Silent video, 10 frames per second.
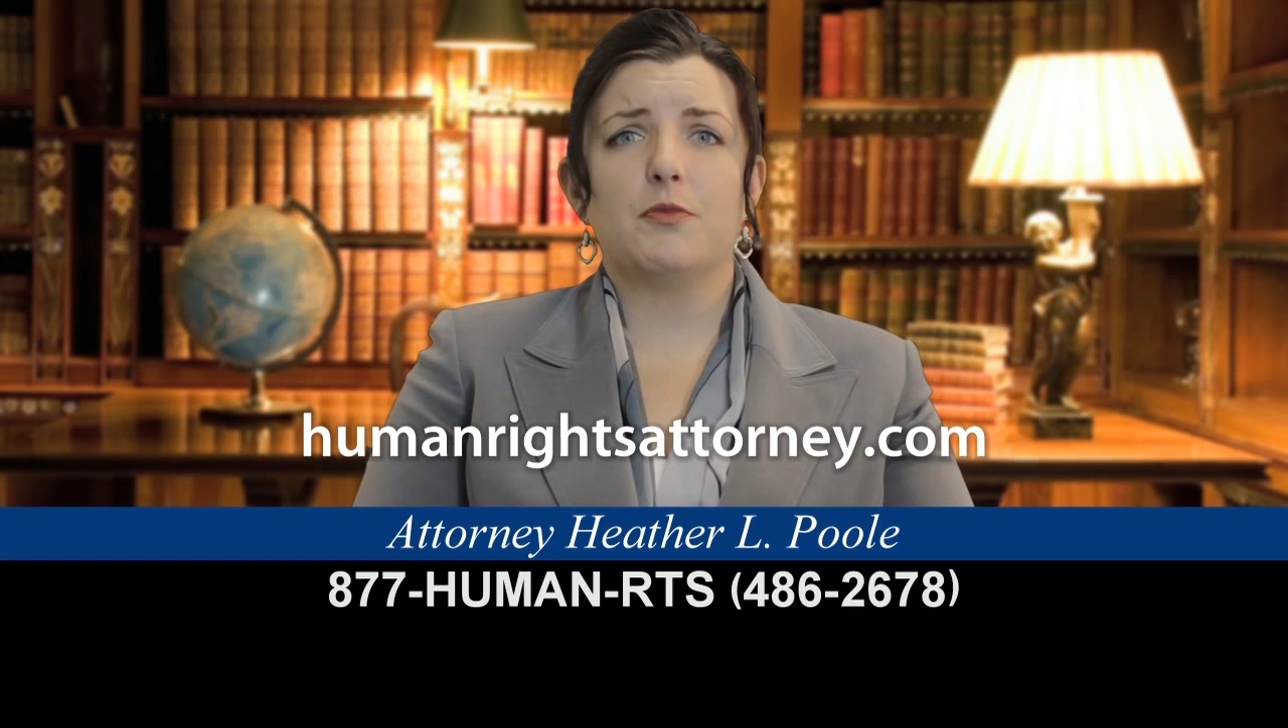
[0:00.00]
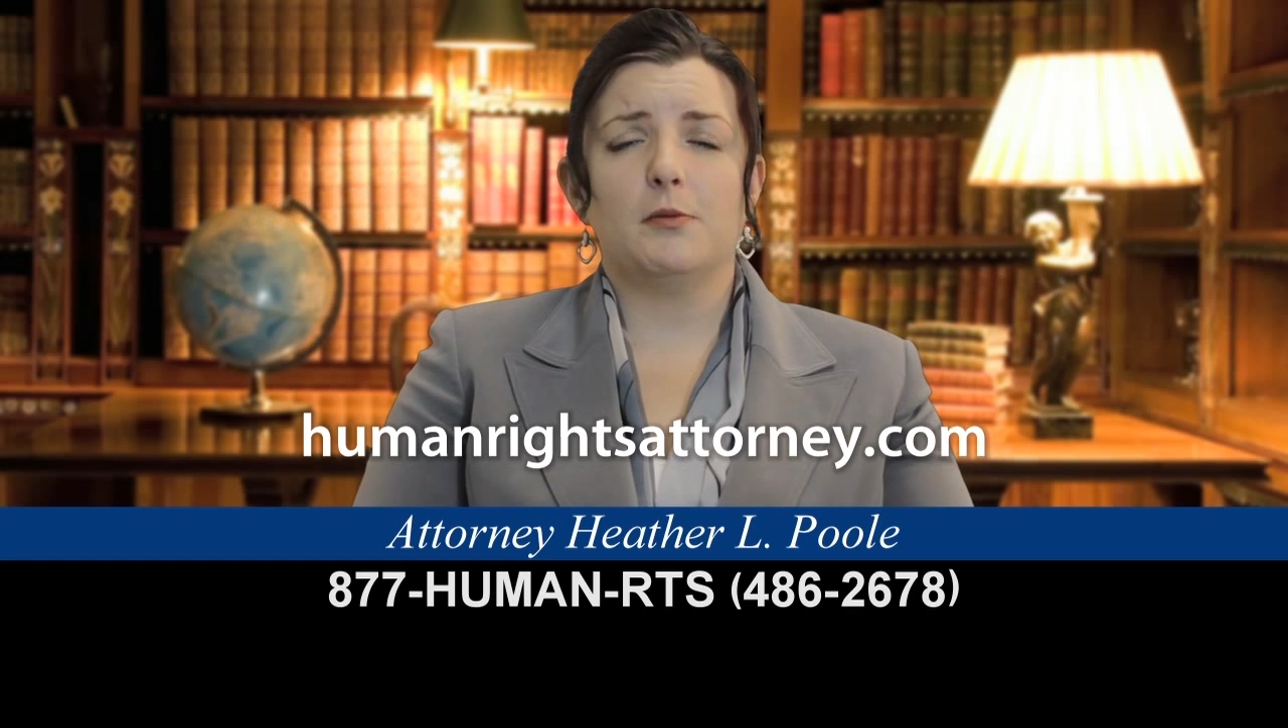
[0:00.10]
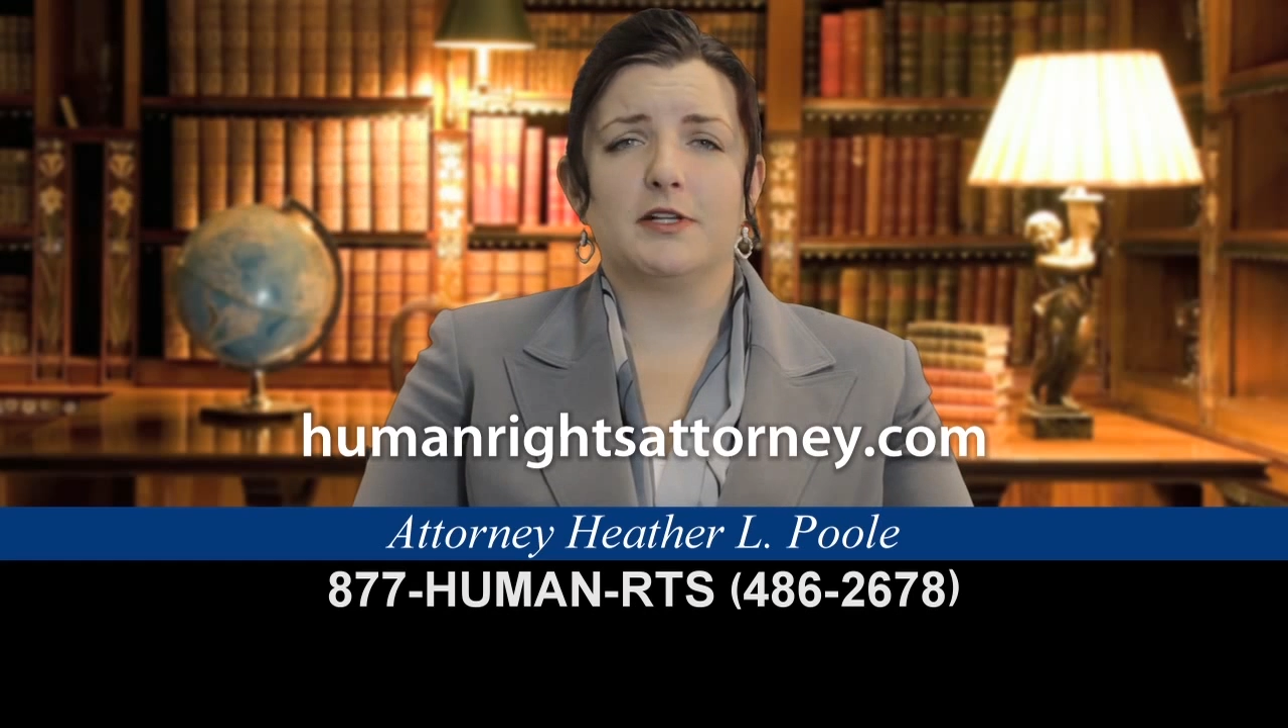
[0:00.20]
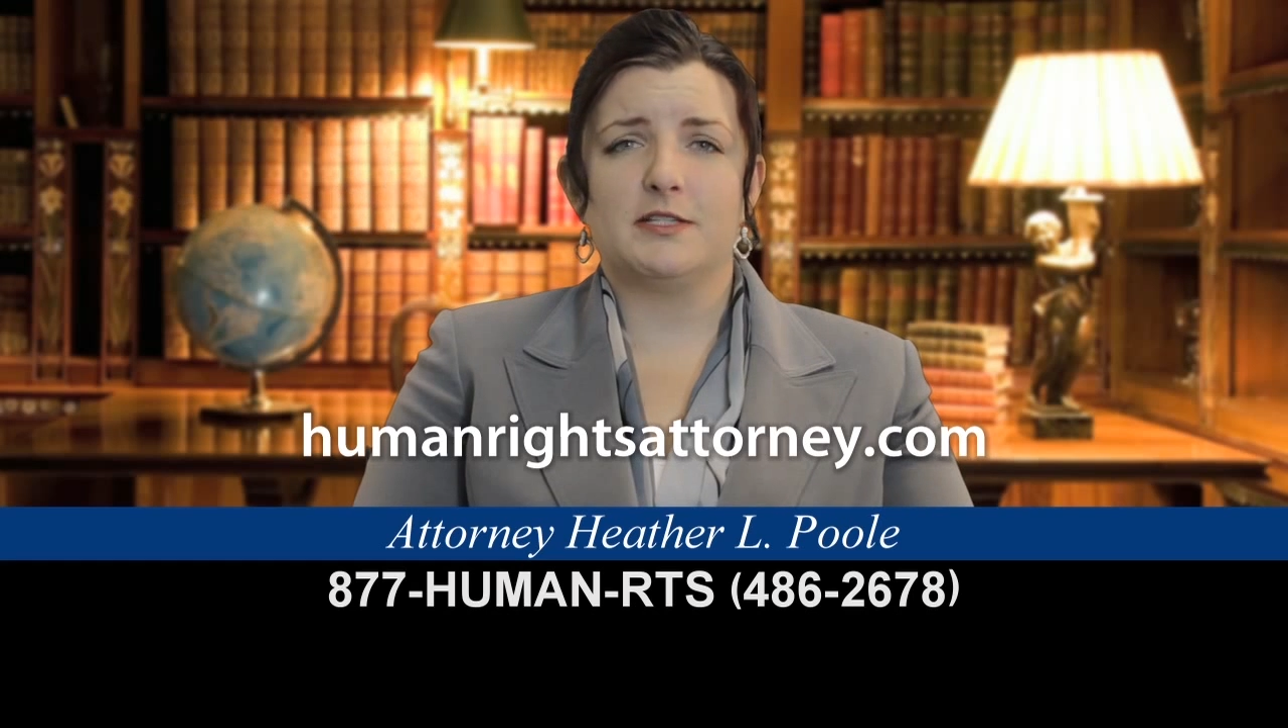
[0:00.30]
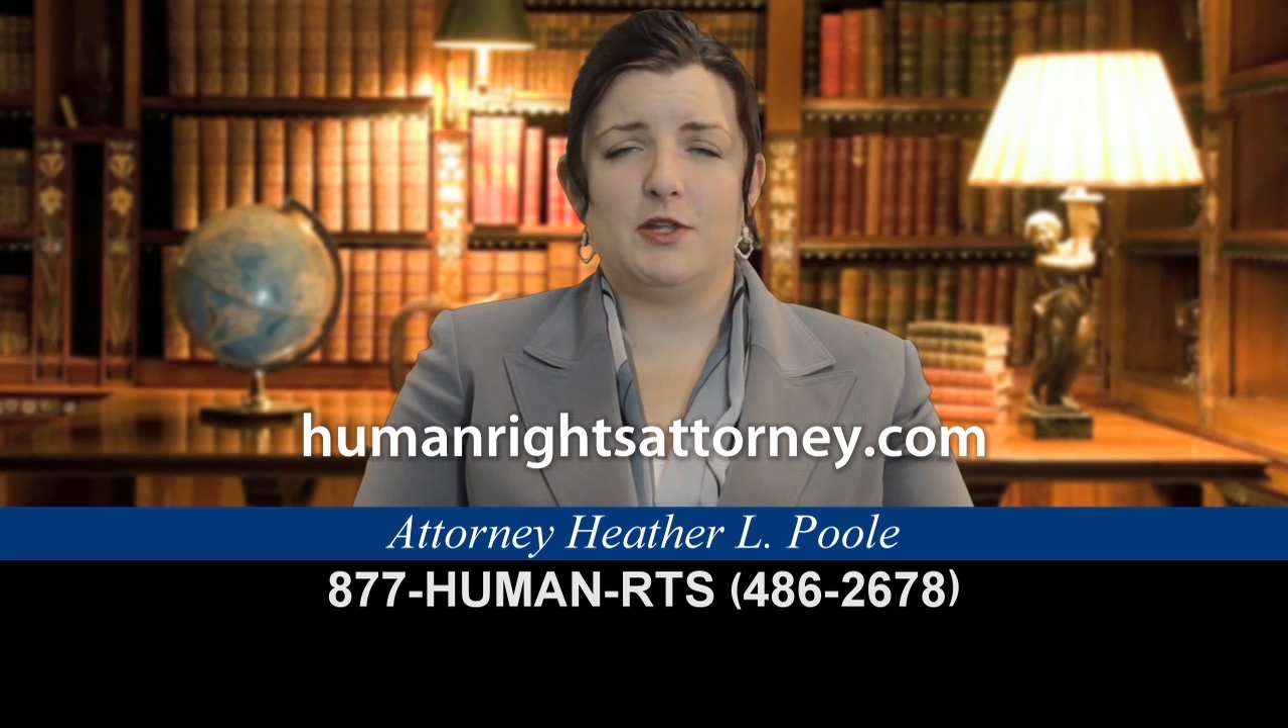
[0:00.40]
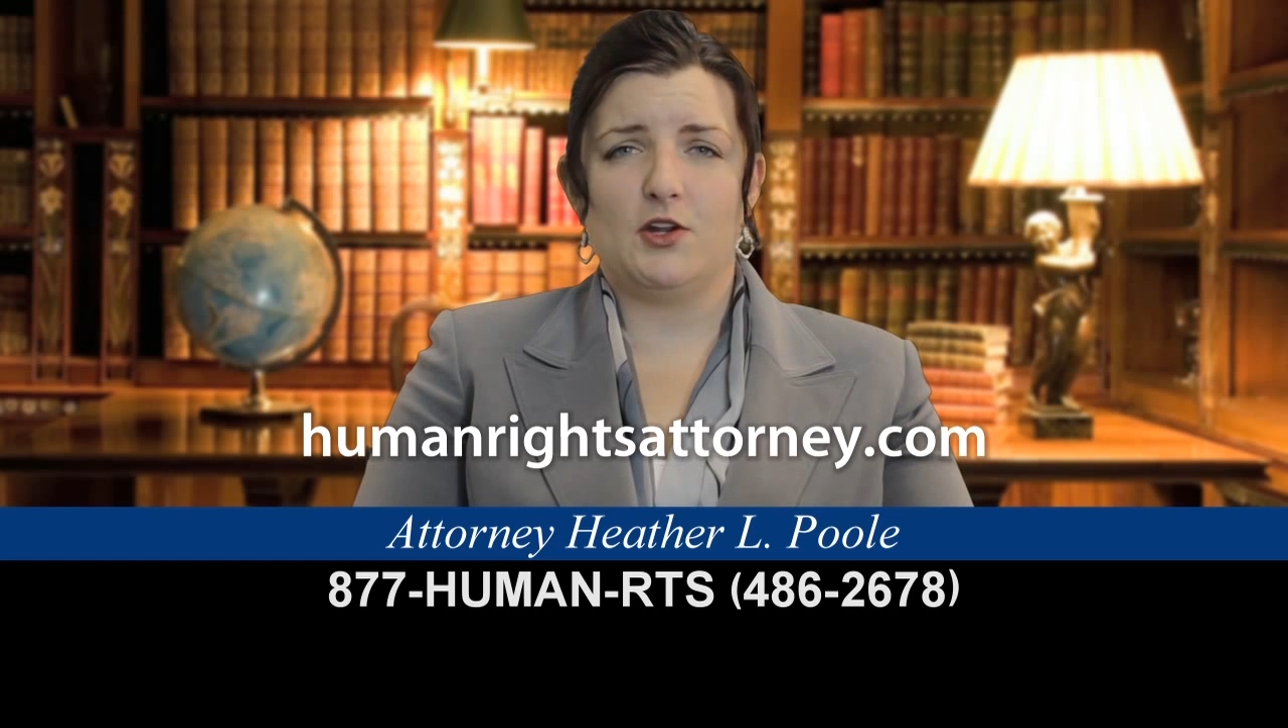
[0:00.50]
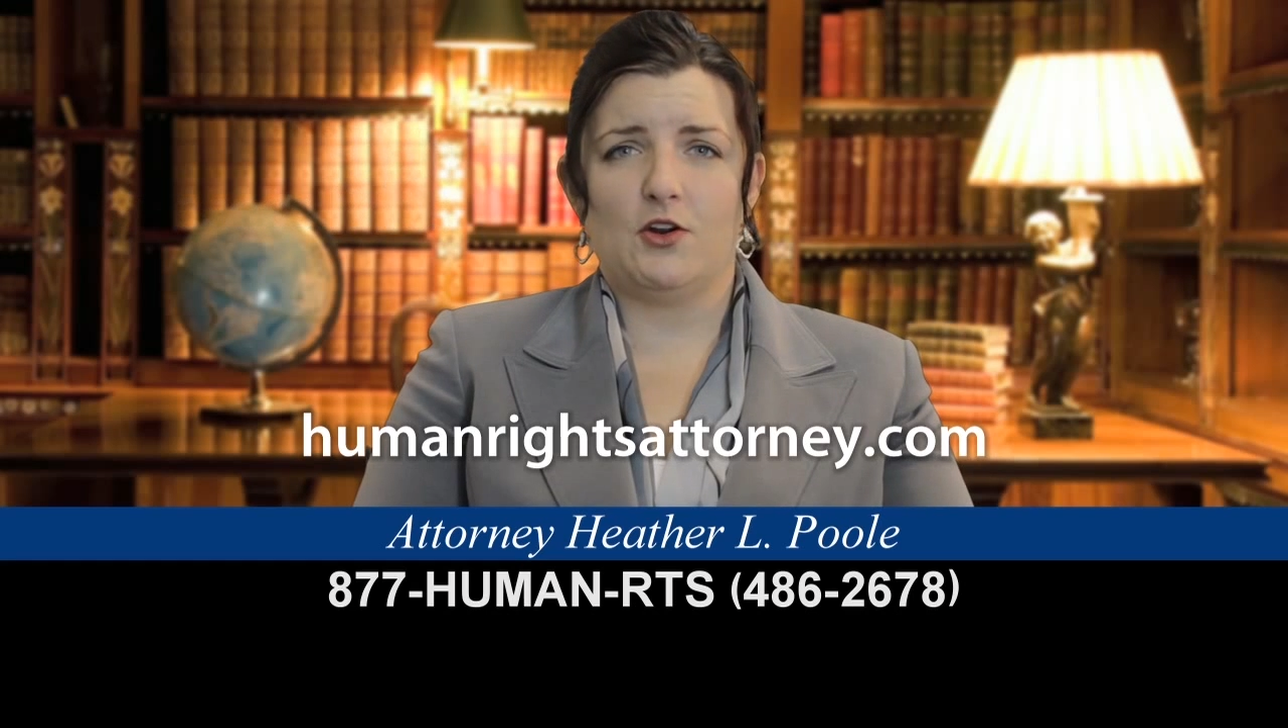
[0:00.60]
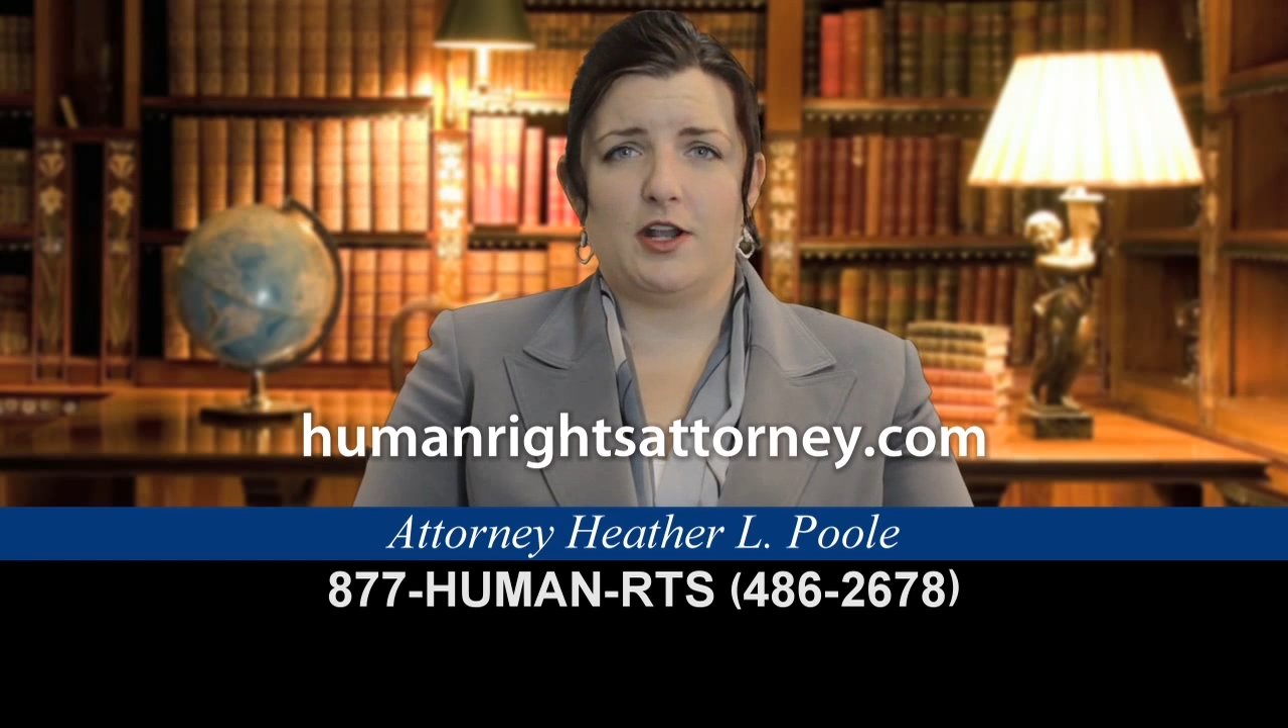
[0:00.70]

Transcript: public speaker